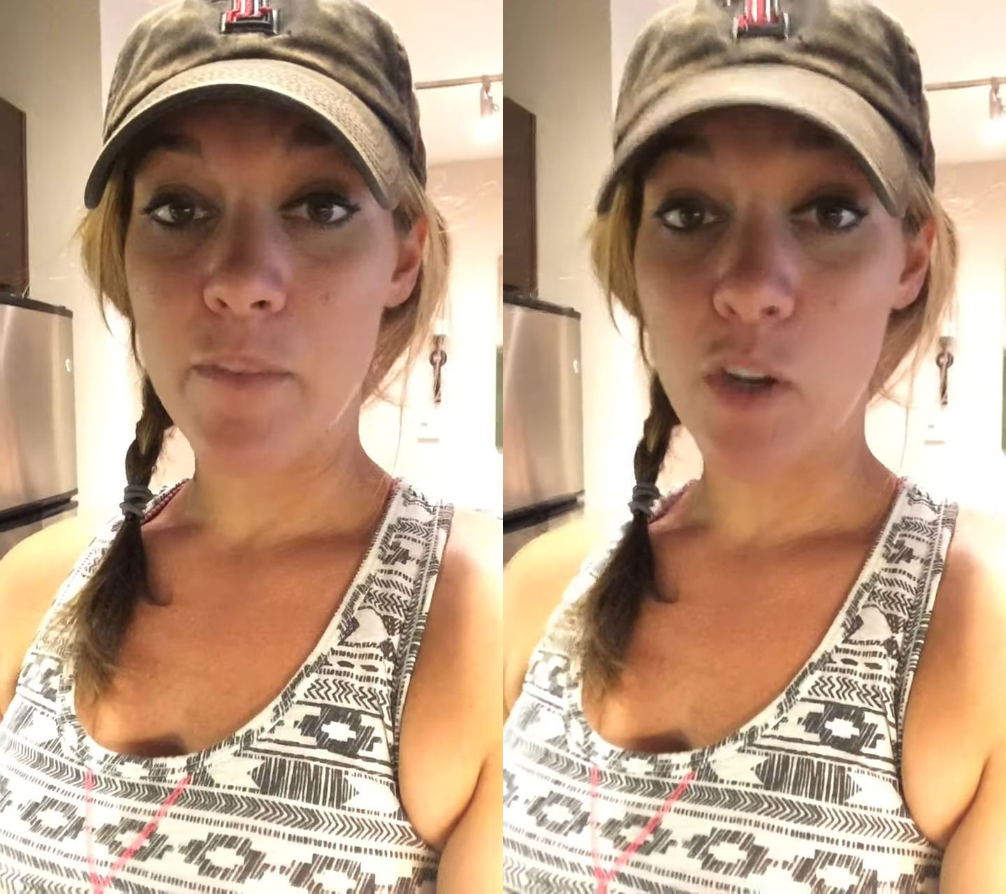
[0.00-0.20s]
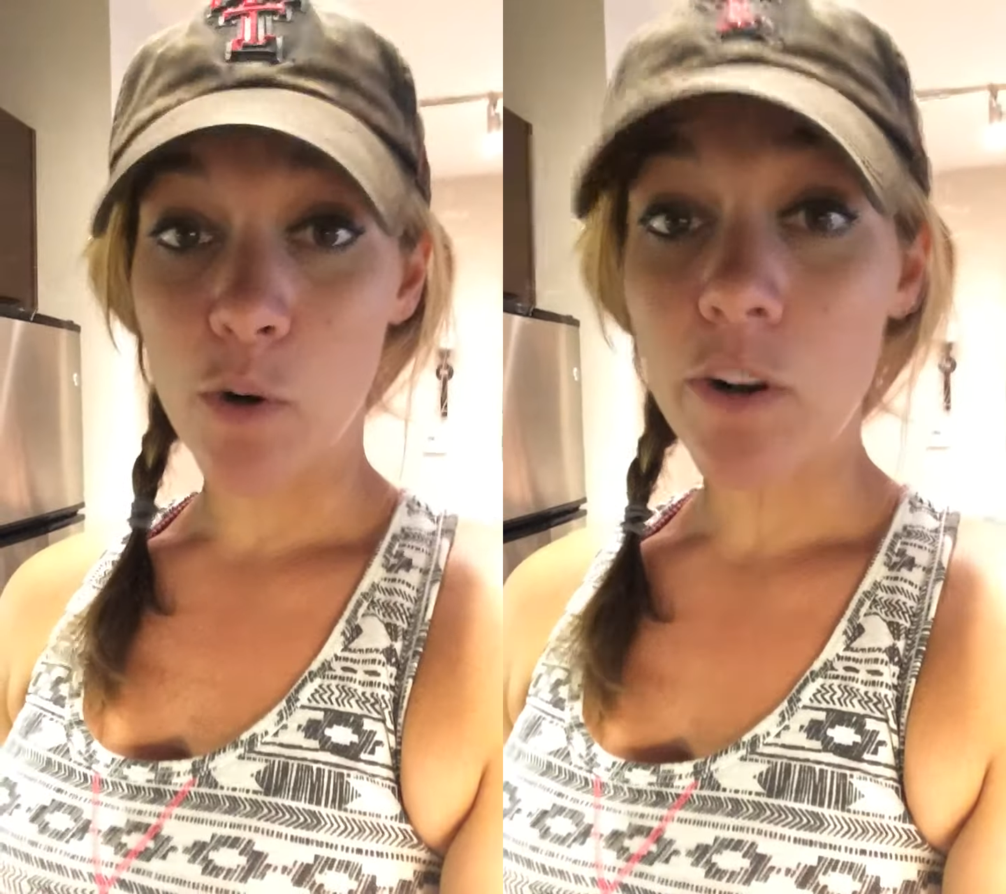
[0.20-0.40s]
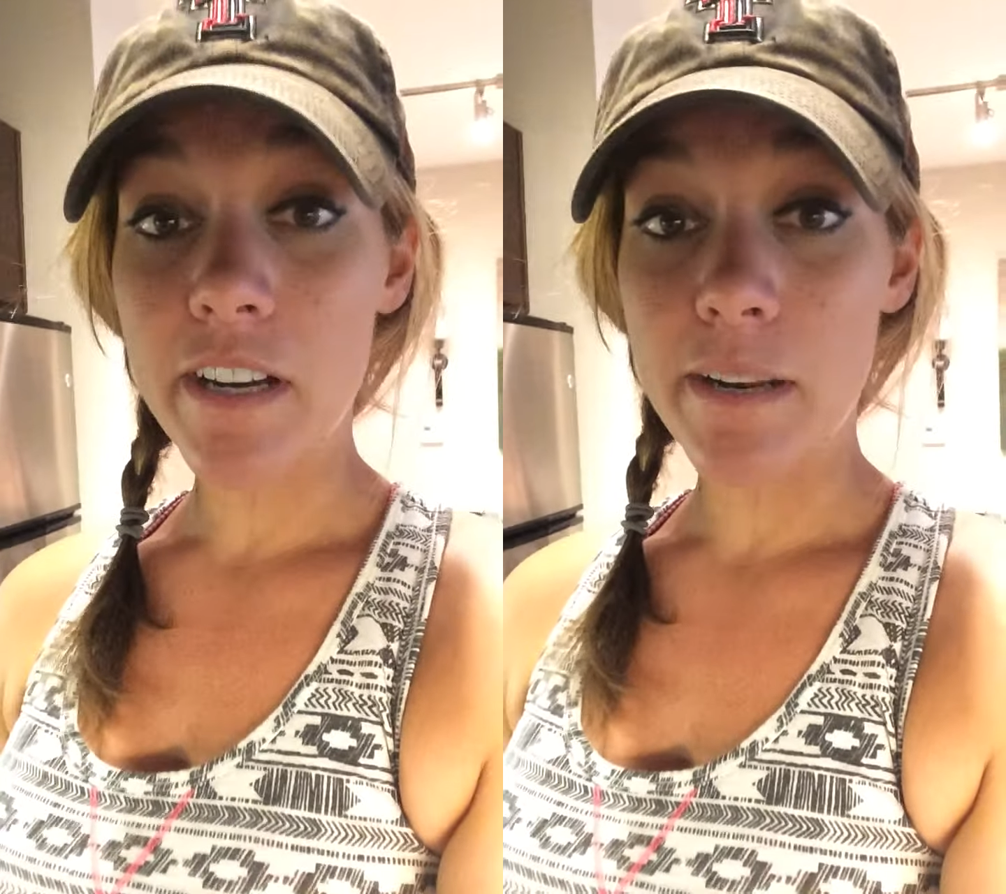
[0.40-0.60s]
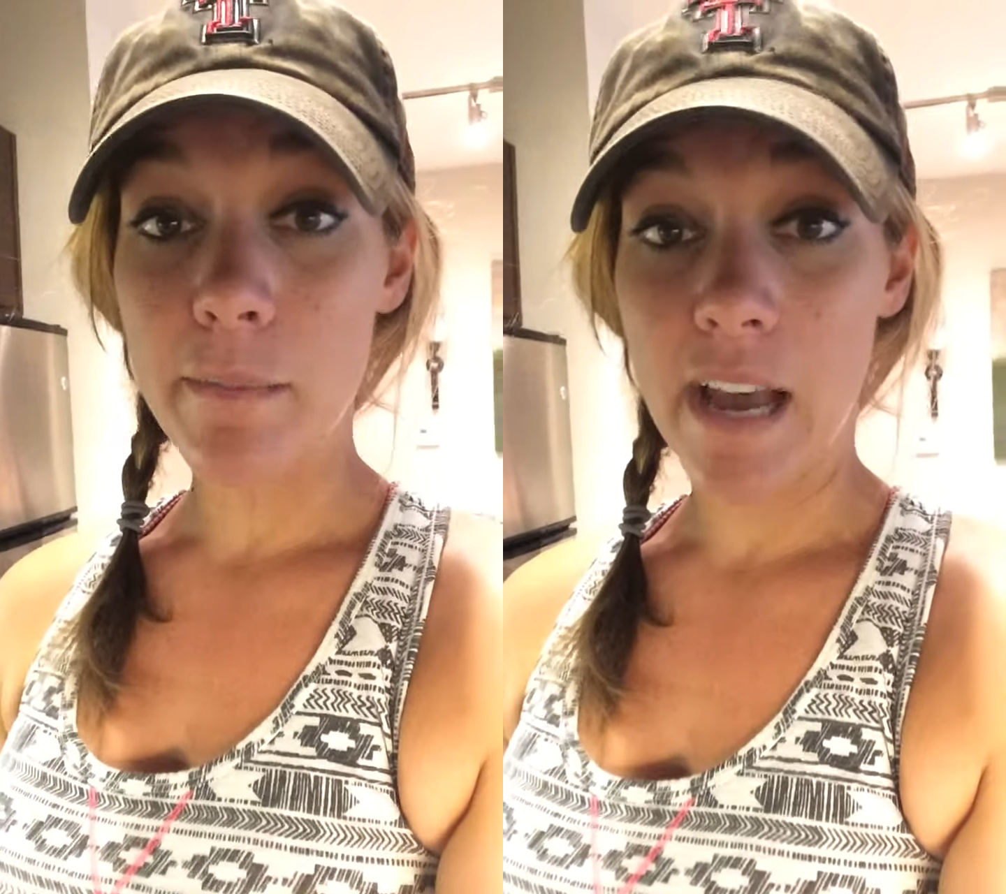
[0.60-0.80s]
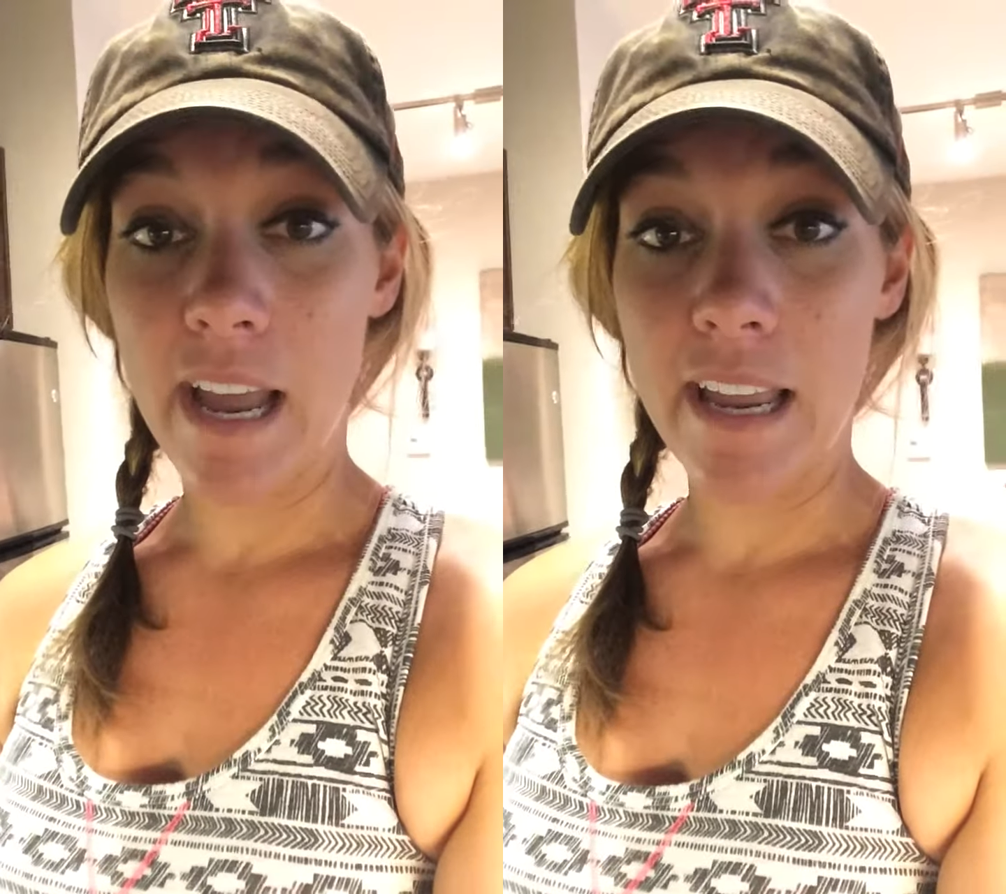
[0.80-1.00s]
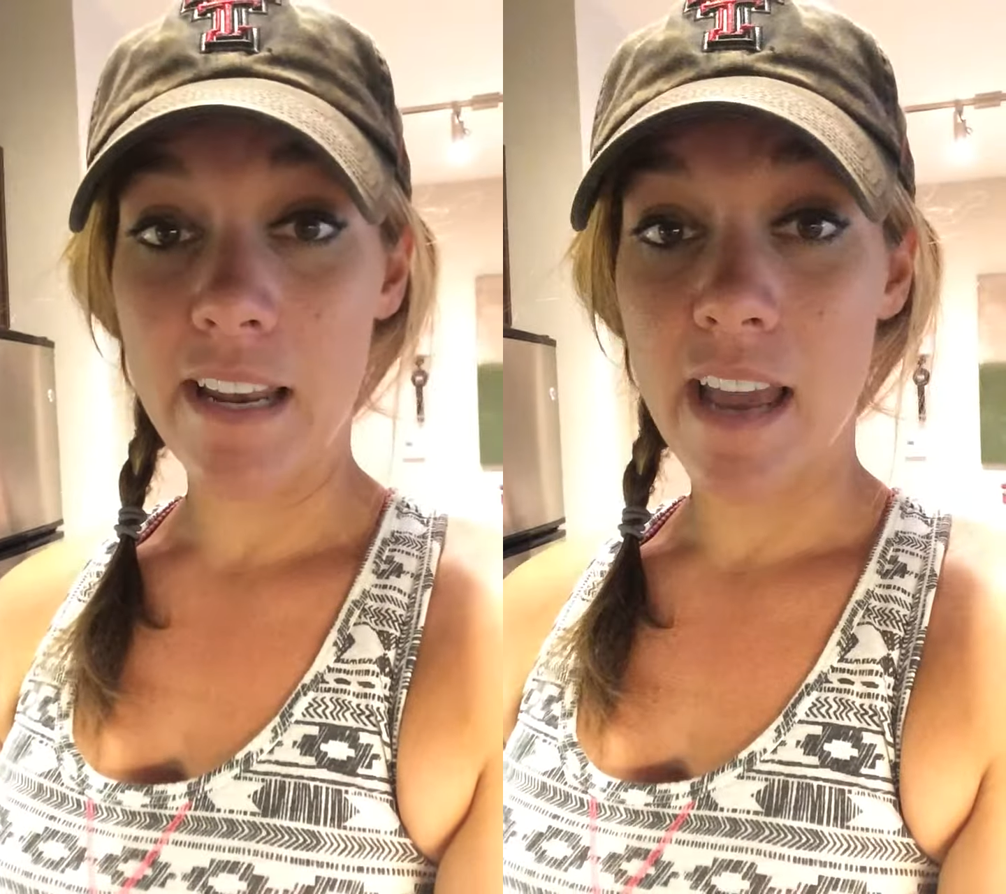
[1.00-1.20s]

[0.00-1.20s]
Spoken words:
the corn in mine,